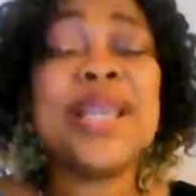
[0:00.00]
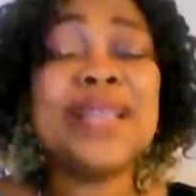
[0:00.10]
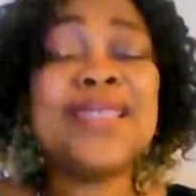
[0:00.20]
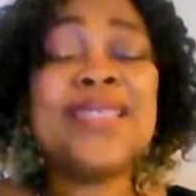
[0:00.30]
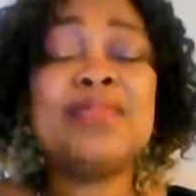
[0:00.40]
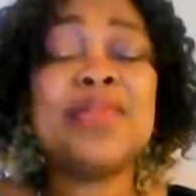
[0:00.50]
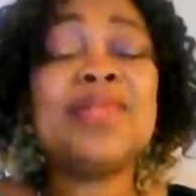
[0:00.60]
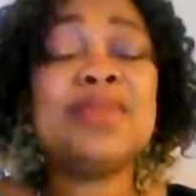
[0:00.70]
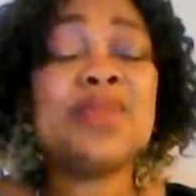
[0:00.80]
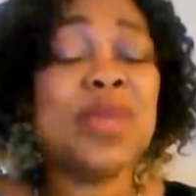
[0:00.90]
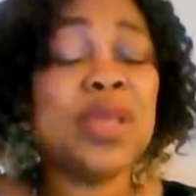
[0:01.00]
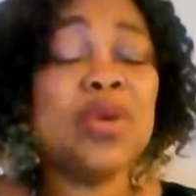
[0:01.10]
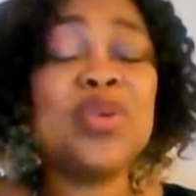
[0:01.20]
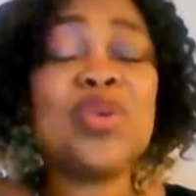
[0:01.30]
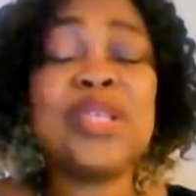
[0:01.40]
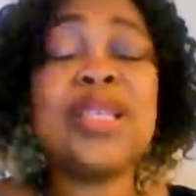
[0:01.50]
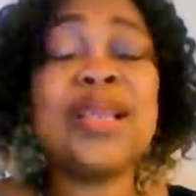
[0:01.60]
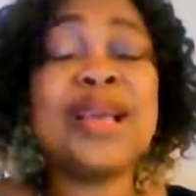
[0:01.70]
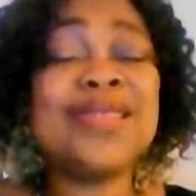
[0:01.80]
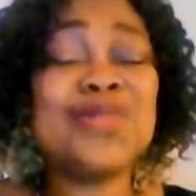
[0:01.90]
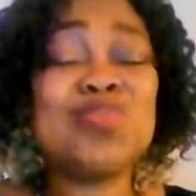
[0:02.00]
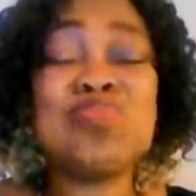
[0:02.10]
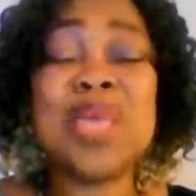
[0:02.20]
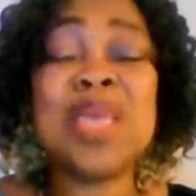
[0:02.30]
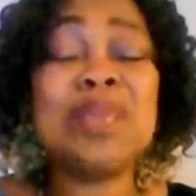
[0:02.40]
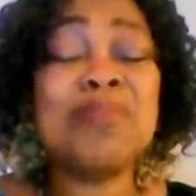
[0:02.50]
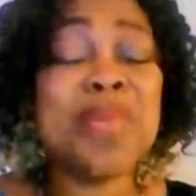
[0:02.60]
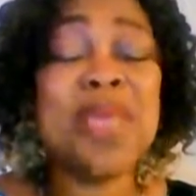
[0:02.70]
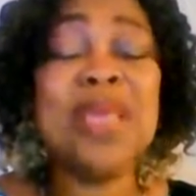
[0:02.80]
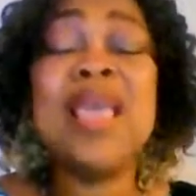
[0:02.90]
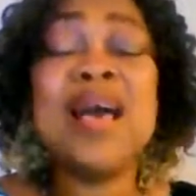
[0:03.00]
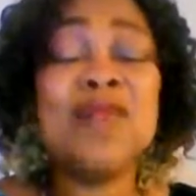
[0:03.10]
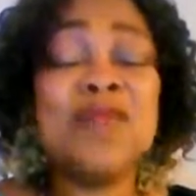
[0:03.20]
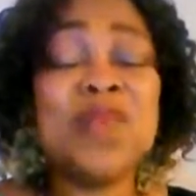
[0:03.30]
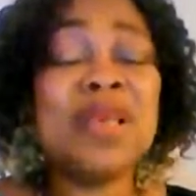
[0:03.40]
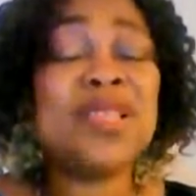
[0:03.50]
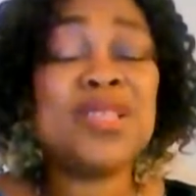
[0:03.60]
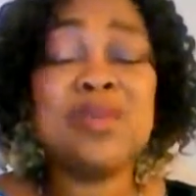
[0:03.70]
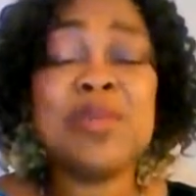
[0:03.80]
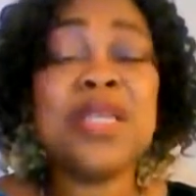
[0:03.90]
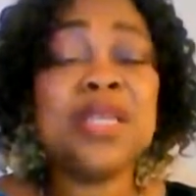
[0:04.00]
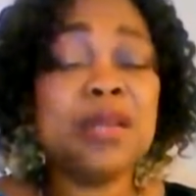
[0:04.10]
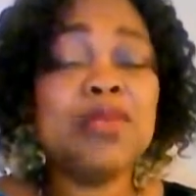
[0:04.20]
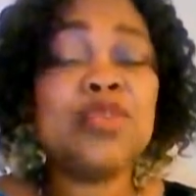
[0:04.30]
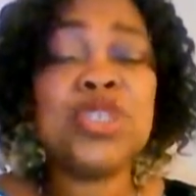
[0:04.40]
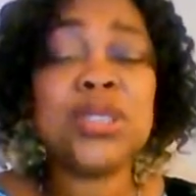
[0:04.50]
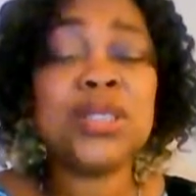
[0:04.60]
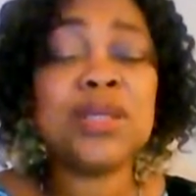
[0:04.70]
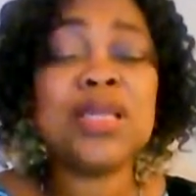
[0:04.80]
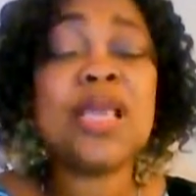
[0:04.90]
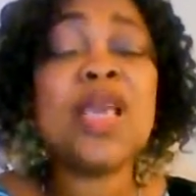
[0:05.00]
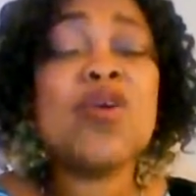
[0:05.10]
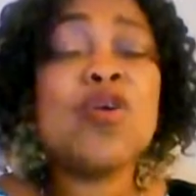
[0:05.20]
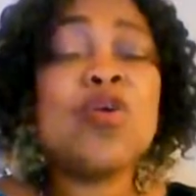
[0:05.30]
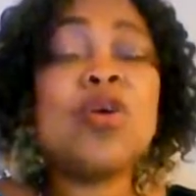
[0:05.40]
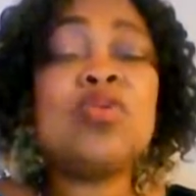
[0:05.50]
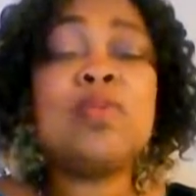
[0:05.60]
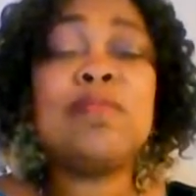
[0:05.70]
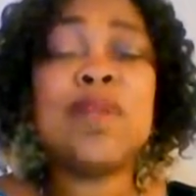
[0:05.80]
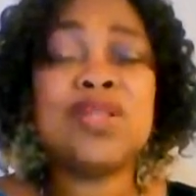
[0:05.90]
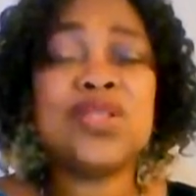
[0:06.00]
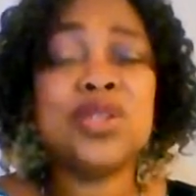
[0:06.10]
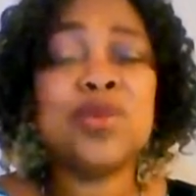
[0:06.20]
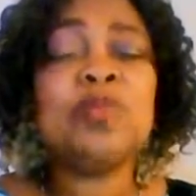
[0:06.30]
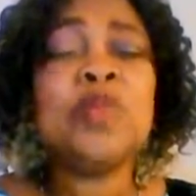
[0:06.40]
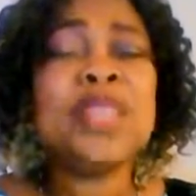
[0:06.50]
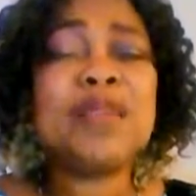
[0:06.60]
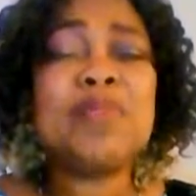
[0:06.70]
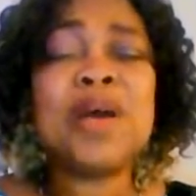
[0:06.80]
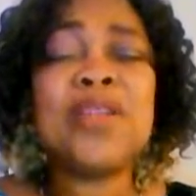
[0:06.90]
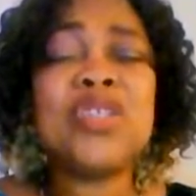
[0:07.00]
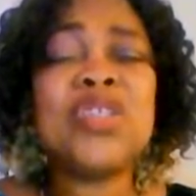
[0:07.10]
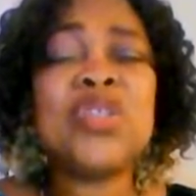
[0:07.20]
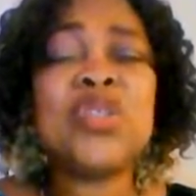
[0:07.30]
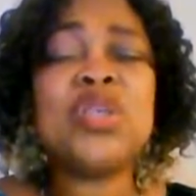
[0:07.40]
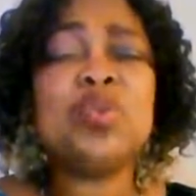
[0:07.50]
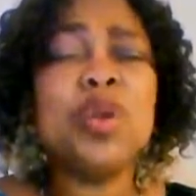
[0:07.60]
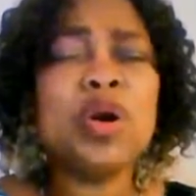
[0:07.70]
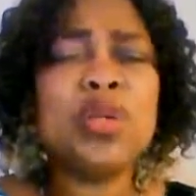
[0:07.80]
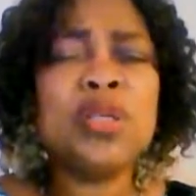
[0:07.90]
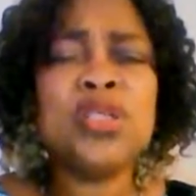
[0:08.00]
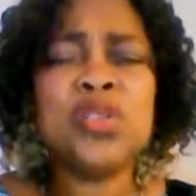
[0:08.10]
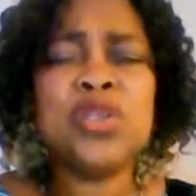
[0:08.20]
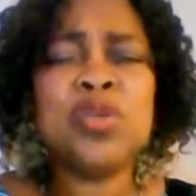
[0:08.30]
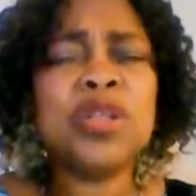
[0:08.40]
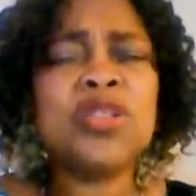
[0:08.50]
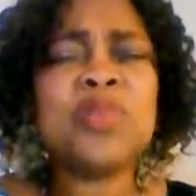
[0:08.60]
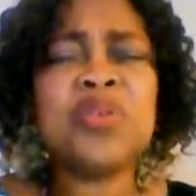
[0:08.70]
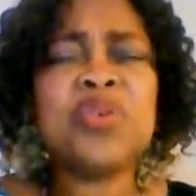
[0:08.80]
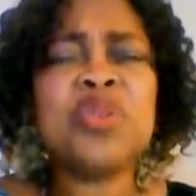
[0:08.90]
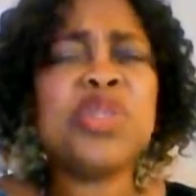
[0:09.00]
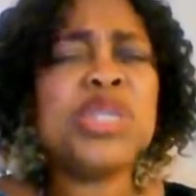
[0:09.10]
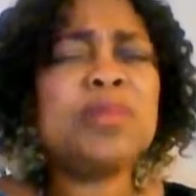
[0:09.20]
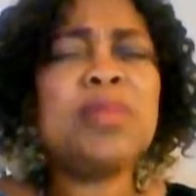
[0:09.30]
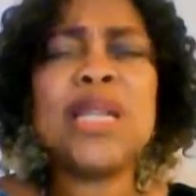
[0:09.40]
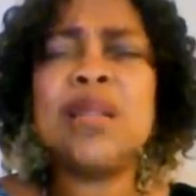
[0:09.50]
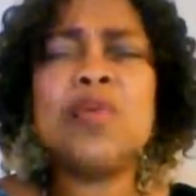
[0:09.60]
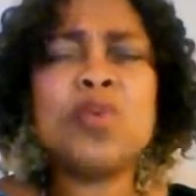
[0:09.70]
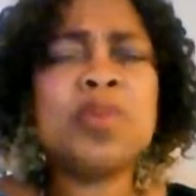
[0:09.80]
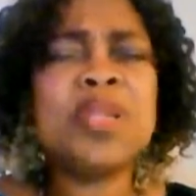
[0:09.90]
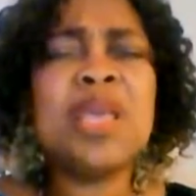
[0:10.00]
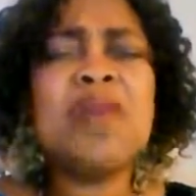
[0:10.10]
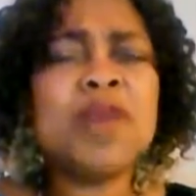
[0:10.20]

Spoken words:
They accept themselves the way God created them as me and female as female in the name of Jesus Christ. Oh God, we bless you. That marriage institution will always be a unit between a man and a woman.